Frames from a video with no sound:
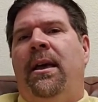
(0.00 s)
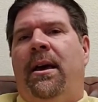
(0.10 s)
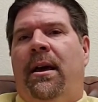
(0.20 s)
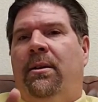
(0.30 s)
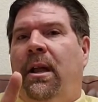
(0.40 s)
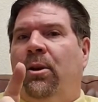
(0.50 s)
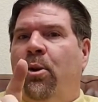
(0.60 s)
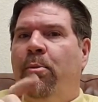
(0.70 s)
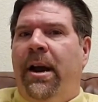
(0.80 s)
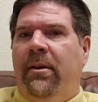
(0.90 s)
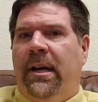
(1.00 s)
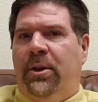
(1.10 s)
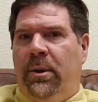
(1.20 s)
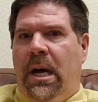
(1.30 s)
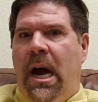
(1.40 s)
I'll compare
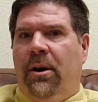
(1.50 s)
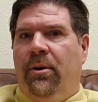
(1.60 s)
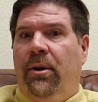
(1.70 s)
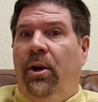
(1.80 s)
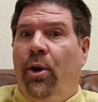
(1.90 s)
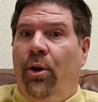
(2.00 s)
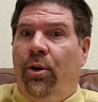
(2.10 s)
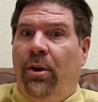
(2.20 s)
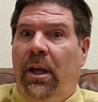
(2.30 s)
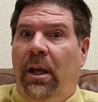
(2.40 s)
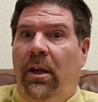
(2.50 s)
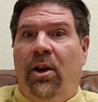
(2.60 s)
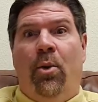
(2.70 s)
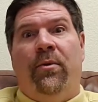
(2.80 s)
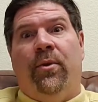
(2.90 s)
that to a doctor. You hurt your knee,
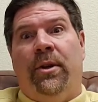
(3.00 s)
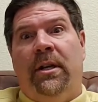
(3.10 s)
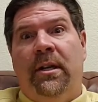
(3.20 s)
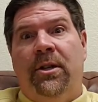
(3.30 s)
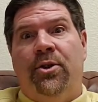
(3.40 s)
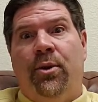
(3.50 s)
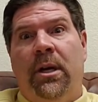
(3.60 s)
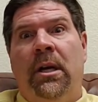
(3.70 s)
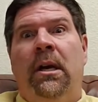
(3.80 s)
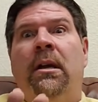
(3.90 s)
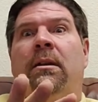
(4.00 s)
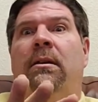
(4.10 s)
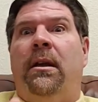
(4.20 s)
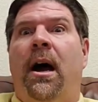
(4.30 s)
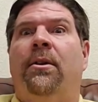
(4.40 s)
you go in for a knee injury, the
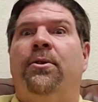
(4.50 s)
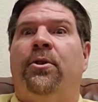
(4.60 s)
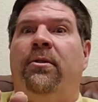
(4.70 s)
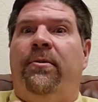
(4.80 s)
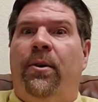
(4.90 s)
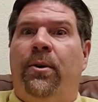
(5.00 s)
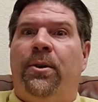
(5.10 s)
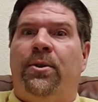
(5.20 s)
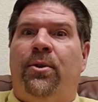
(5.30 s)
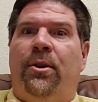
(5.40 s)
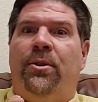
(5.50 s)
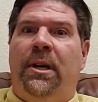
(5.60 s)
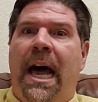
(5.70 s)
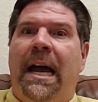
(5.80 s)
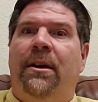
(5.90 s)
doctor's going to focus on
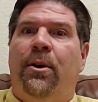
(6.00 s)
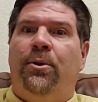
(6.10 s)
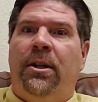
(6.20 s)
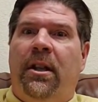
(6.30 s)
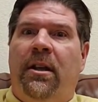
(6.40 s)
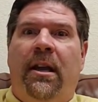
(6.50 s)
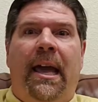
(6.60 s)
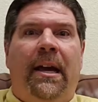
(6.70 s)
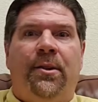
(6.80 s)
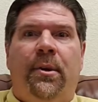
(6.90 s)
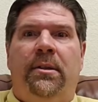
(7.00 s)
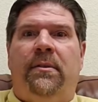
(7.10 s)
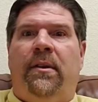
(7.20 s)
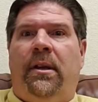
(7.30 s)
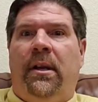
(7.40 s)
diagnosing the knee, x-rays
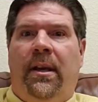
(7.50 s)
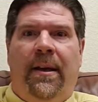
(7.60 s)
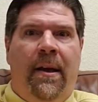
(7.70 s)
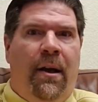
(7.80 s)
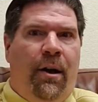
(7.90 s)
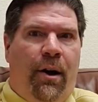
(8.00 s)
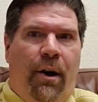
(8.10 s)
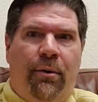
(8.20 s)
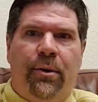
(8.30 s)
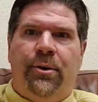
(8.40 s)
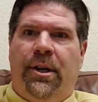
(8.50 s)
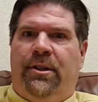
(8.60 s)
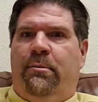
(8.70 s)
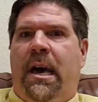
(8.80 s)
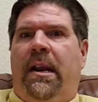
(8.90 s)
of the knee, all those
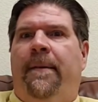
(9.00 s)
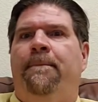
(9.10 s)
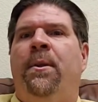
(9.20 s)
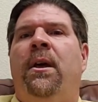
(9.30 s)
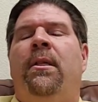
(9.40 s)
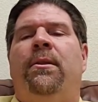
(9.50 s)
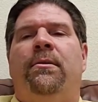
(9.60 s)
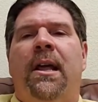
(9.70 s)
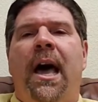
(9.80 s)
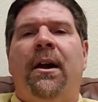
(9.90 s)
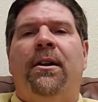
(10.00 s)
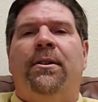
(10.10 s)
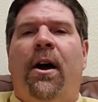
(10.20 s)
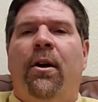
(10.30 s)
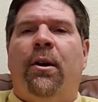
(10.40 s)
things about it. They're not going
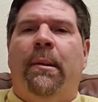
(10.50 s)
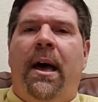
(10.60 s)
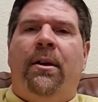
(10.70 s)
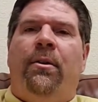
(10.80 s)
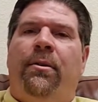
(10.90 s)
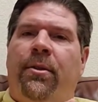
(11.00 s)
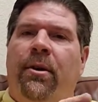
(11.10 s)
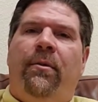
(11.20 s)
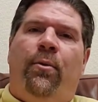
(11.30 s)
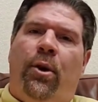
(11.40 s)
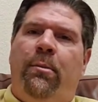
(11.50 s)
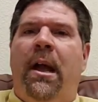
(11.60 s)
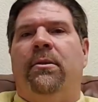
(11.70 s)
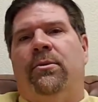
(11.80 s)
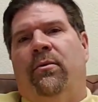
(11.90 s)
to talk about you're 30 or 40
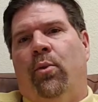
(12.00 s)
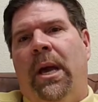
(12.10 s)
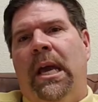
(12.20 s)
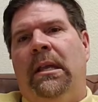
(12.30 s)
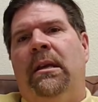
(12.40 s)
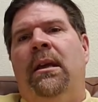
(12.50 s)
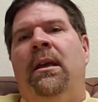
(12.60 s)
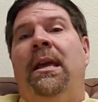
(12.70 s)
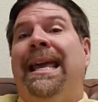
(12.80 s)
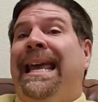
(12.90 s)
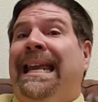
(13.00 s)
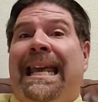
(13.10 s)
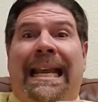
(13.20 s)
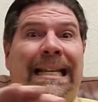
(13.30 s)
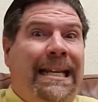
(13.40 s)
pounds overweight in
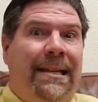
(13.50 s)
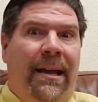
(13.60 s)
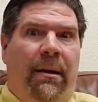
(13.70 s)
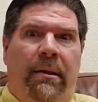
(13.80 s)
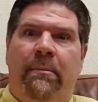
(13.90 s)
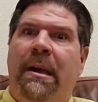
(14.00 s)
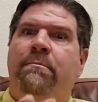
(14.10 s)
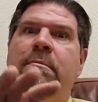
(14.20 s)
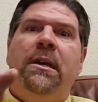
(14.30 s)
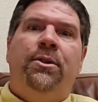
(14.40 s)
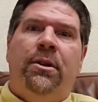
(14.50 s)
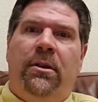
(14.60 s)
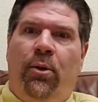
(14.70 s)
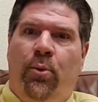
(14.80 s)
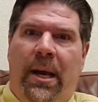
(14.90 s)
any detail. They may mention
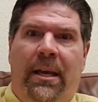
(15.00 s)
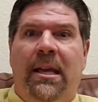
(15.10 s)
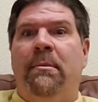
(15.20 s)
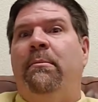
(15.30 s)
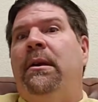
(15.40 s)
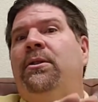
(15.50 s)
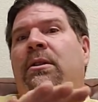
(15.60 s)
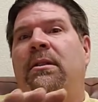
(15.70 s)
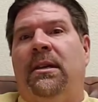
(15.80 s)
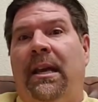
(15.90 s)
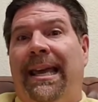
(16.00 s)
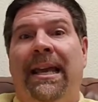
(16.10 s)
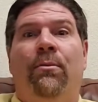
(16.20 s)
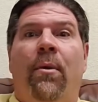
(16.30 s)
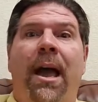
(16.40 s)
your weight. They may mention and say
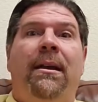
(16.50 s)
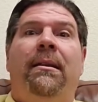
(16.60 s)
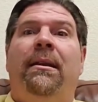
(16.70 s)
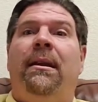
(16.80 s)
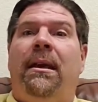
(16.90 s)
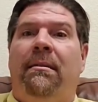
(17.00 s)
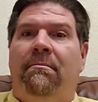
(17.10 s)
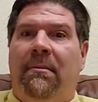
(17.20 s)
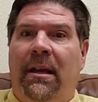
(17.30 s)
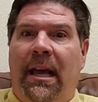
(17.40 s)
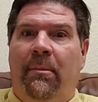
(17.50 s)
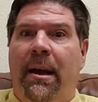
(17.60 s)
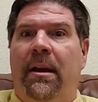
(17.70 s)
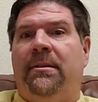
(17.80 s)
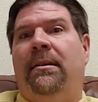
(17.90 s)
eat right and you get a
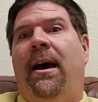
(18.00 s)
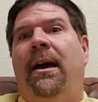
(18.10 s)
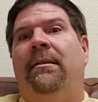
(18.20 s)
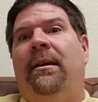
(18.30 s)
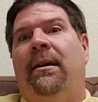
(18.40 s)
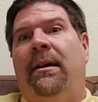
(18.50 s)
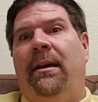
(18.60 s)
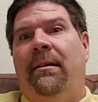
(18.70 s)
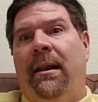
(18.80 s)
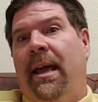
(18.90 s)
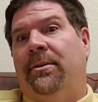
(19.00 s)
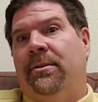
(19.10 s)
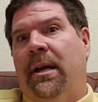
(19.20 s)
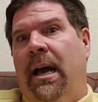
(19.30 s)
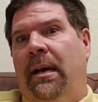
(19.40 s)
balanced diet and eat and
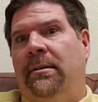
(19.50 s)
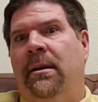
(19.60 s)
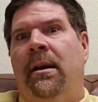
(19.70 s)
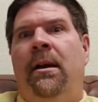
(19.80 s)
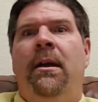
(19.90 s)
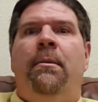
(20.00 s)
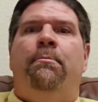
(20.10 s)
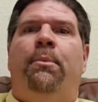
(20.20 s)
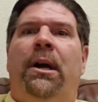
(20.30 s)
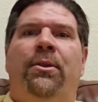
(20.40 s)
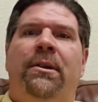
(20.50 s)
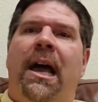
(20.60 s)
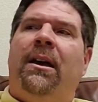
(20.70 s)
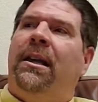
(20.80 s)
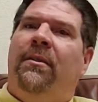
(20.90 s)
exercise, but they're
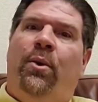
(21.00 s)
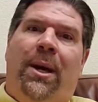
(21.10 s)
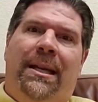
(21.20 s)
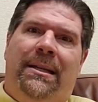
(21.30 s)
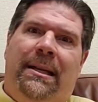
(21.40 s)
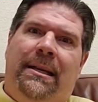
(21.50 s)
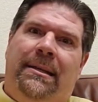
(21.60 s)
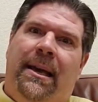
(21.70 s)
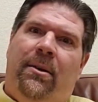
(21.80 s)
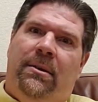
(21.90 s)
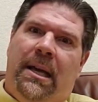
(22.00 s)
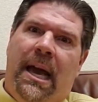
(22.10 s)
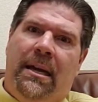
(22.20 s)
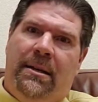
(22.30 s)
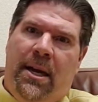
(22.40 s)
not going to give you a detailed
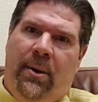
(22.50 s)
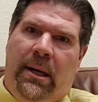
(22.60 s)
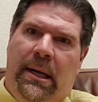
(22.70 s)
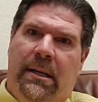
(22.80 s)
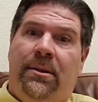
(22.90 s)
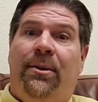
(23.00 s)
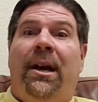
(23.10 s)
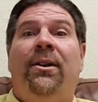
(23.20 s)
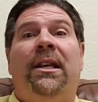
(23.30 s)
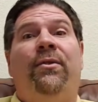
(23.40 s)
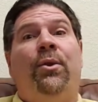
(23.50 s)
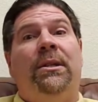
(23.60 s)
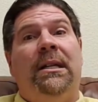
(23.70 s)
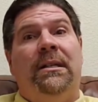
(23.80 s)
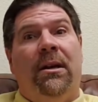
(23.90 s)
dietary list. They're not going to give you a
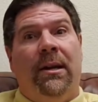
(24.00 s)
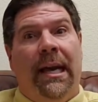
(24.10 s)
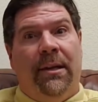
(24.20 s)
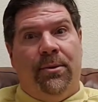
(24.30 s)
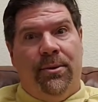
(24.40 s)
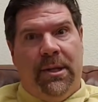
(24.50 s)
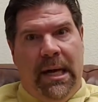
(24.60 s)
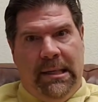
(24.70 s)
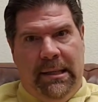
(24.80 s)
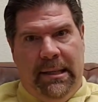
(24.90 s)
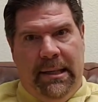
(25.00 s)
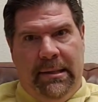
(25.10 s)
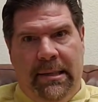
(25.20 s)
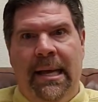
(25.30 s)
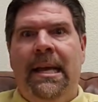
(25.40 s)
detailed exercise
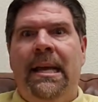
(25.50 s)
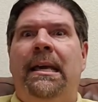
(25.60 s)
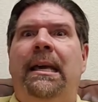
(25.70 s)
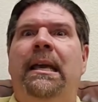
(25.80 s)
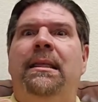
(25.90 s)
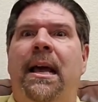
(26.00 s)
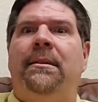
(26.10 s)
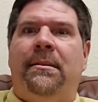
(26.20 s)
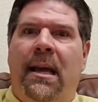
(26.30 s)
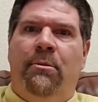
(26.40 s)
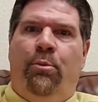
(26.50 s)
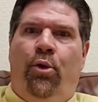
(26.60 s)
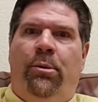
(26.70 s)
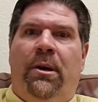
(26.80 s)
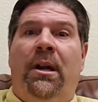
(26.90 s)
list in that same
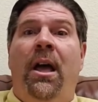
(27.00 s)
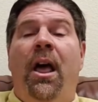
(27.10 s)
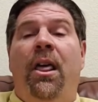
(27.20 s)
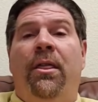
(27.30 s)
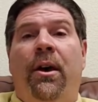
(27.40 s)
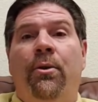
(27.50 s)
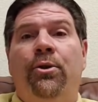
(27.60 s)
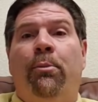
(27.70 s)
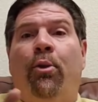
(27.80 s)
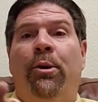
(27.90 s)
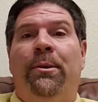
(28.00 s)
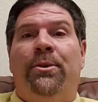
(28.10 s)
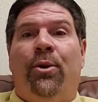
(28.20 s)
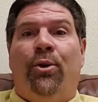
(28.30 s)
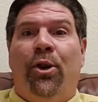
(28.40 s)
appointment. Those
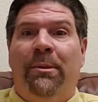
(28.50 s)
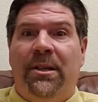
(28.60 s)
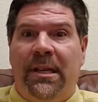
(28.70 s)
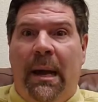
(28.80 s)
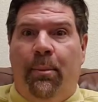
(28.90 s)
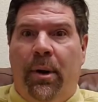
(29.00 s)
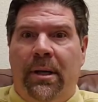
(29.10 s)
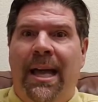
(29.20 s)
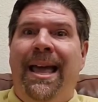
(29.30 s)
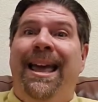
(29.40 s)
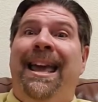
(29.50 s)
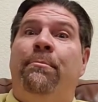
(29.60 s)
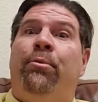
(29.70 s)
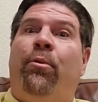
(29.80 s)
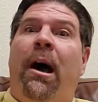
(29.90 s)
appointments are going to be separate
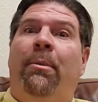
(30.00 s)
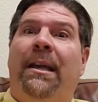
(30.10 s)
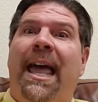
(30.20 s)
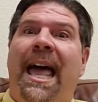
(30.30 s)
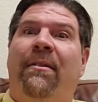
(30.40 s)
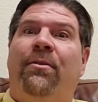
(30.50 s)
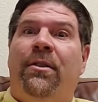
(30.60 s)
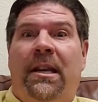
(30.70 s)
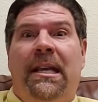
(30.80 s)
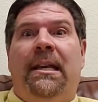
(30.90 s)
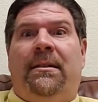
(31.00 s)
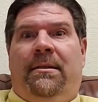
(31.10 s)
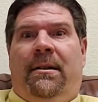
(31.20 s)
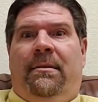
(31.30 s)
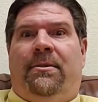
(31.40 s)
and probably after the knee is
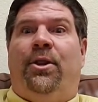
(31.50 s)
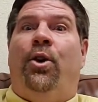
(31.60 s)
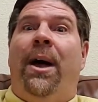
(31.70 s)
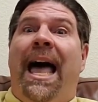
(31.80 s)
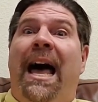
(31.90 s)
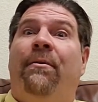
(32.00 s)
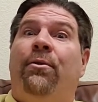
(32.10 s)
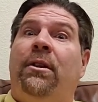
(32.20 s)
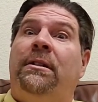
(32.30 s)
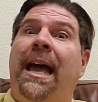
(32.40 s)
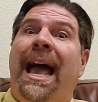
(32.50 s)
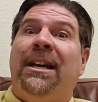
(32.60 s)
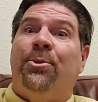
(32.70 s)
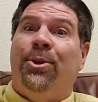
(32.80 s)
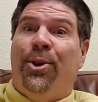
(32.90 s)
done. So after the
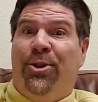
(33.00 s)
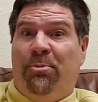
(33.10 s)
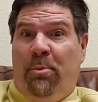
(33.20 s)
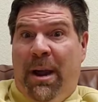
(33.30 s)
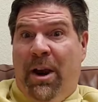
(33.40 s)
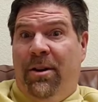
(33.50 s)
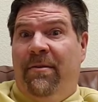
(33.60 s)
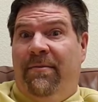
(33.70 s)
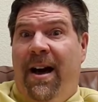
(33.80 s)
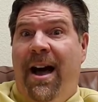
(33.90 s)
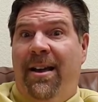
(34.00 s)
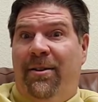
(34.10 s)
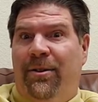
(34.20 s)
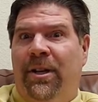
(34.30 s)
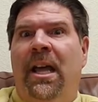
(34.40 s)
tax return is prepared and
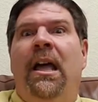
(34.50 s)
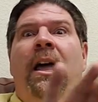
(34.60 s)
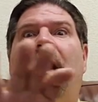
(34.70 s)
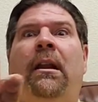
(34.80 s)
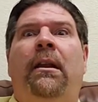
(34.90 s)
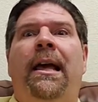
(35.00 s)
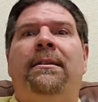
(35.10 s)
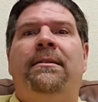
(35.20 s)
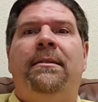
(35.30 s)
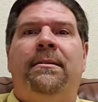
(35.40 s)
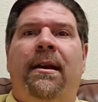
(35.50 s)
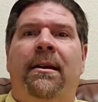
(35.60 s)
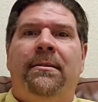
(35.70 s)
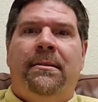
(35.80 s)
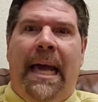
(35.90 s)
filed, let's
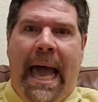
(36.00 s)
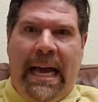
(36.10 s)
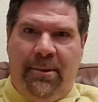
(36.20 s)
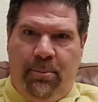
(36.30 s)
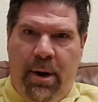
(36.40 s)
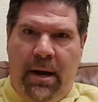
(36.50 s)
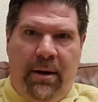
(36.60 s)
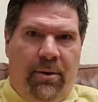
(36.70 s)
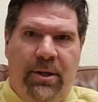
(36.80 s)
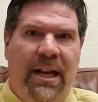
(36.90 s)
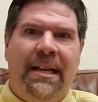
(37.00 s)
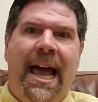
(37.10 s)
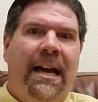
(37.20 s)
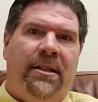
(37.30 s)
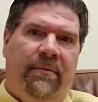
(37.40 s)
discuss any
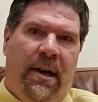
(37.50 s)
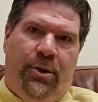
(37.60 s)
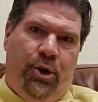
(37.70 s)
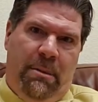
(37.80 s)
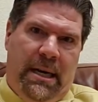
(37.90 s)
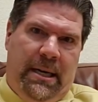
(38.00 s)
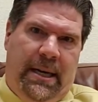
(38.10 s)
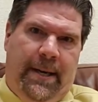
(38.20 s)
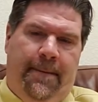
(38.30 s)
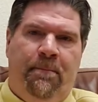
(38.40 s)
tax advice you might need.